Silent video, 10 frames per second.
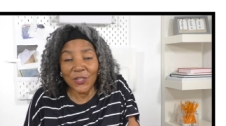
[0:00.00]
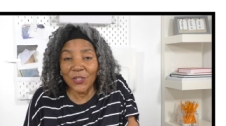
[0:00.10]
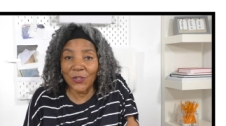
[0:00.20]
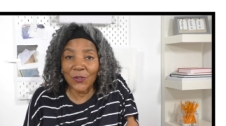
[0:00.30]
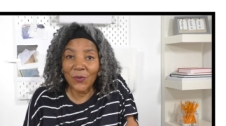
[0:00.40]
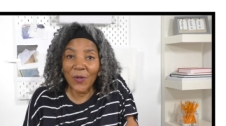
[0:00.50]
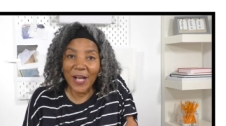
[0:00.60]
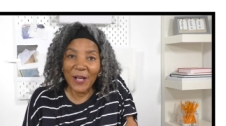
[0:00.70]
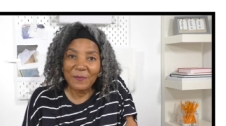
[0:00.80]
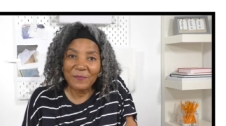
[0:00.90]
to
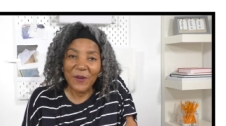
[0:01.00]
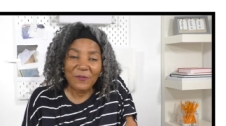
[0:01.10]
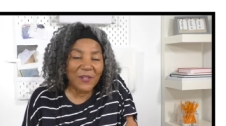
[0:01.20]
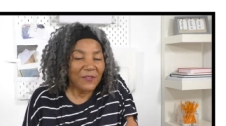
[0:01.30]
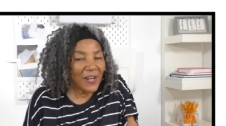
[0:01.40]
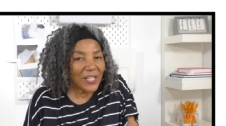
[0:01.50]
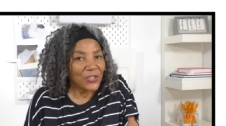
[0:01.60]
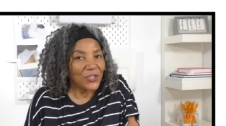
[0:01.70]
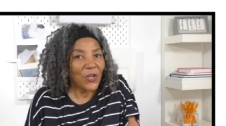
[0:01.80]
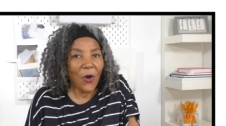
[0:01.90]
um,
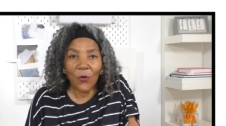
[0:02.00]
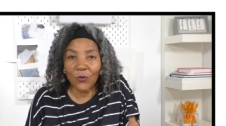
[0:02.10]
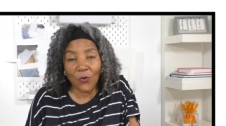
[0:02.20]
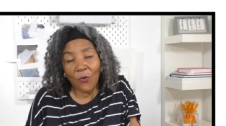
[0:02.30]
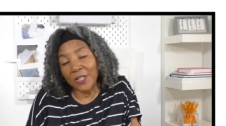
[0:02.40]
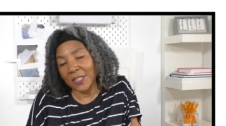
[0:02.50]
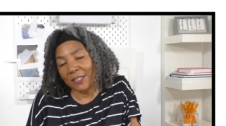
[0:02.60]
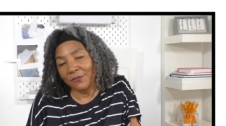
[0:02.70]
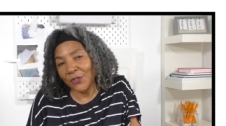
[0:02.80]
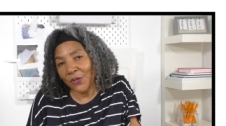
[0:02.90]
refashion old or
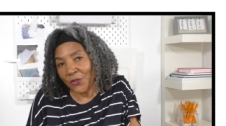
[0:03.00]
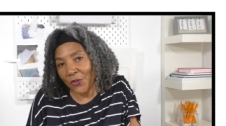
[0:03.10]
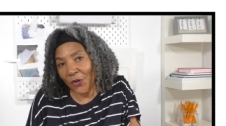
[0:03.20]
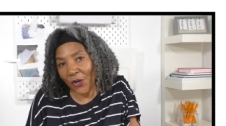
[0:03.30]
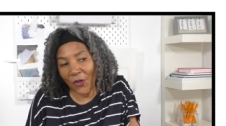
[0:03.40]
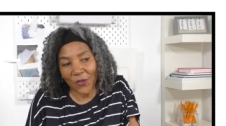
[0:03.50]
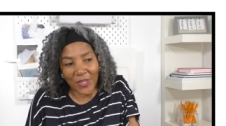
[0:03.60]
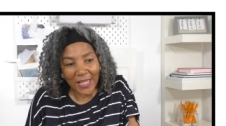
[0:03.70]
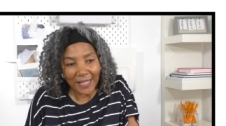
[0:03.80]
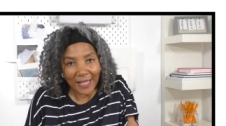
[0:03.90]
even new
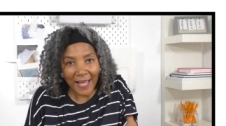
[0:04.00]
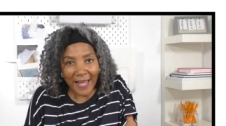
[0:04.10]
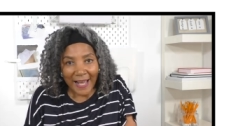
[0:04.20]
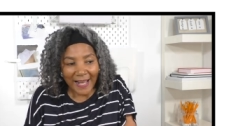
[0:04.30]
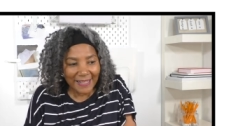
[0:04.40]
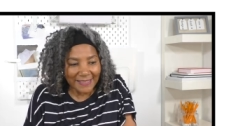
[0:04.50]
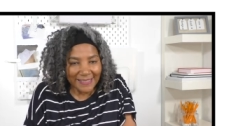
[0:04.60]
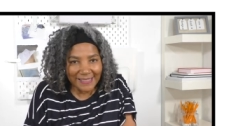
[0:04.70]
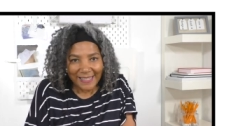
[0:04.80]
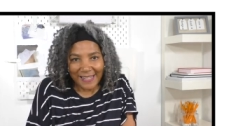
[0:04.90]
clothing.
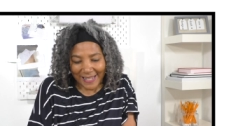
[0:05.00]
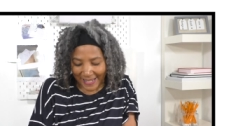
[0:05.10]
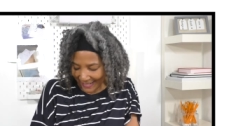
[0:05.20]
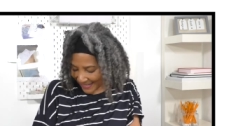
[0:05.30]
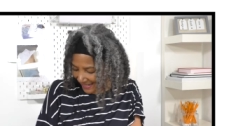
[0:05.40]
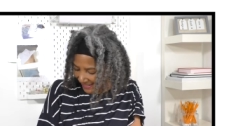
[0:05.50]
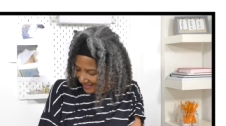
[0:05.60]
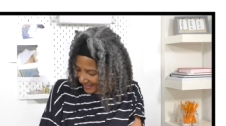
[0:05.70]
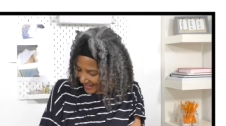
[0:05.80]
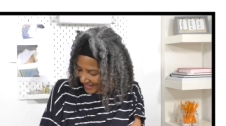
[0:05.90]
And like I said,
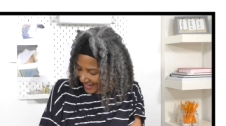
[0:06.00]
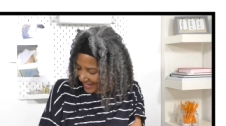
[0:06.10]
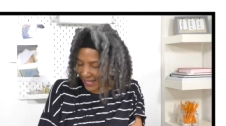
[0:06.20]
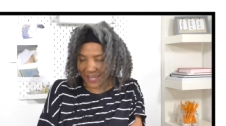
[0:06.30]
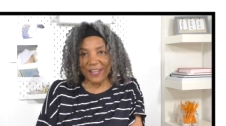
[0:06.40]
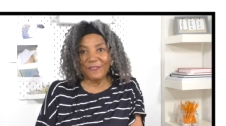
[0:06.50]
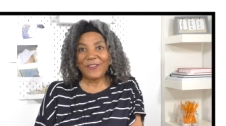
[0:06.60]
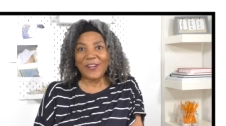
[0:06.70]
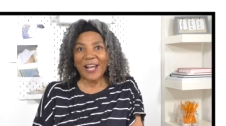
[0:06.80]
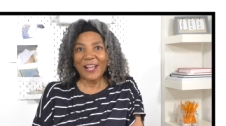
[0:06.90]
if
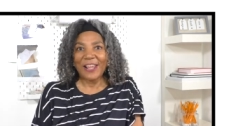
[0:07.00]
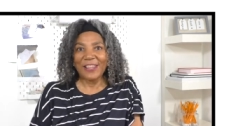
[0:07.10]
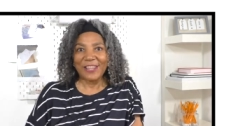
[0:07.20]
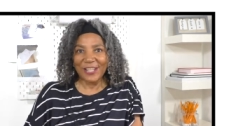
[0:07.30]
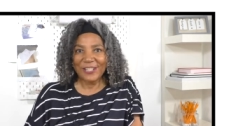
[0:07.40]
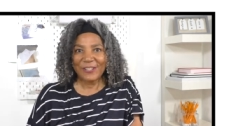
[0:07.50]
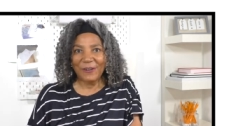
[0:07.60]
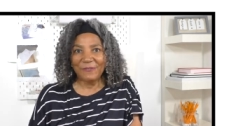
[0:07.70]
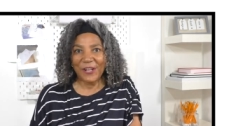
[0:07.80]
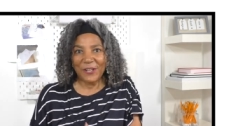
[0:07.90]
you like this
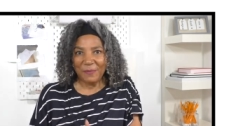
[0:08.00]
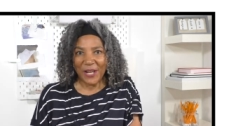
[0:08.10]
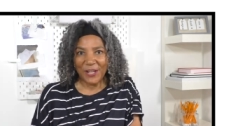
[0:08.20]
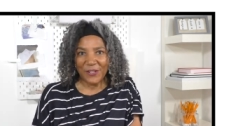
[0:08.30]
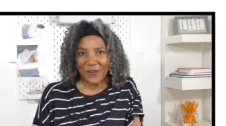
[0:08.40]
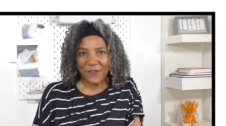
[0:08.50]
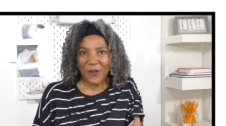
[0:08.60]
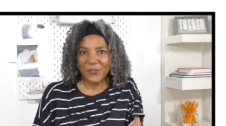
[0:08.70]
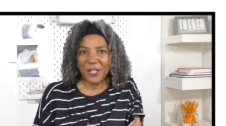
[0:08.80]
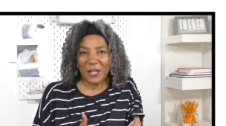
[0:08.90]
top and you're making your
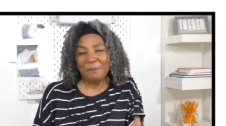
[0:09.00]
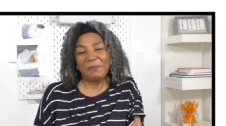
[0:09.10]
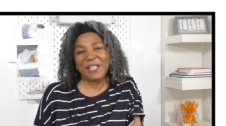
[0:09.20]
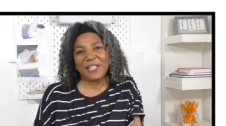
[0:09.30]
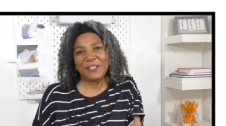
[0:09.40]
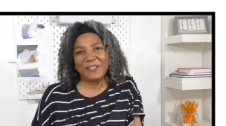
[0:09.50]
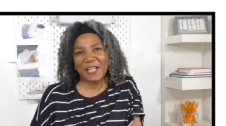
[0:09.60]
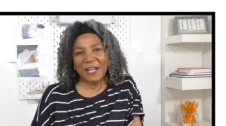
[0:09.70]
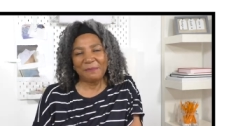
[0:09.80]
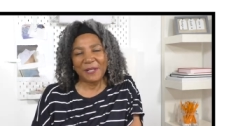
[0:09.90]
own, then please do
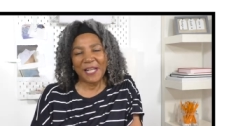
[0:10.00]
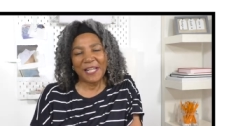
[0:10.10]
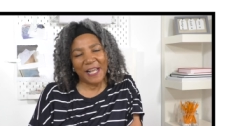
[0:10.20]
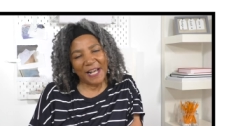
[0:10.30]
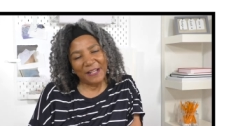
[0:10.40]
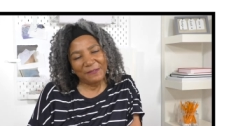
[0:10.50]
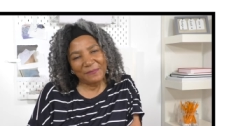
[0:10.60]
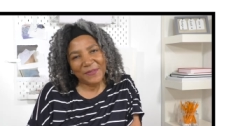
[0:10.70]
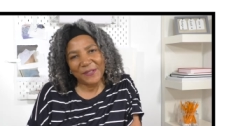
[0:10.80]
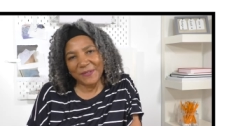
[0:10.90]
tag me and I.
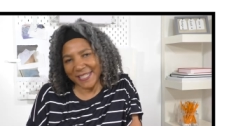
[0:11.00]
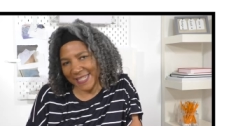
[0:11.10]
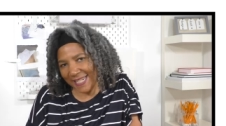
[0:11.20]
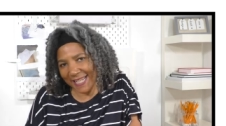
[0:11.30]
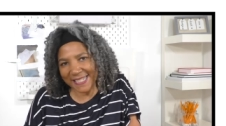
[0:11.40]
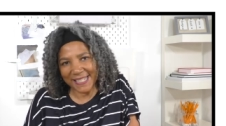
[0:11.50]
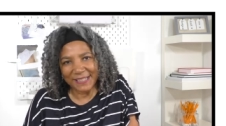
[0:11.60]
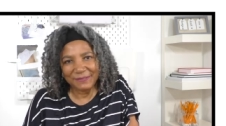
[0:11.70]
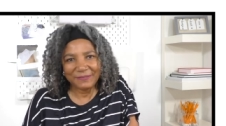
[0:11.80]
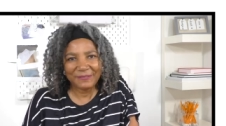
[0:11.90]
See you next
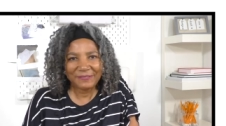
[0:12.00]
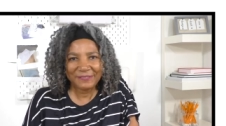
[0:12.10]
time.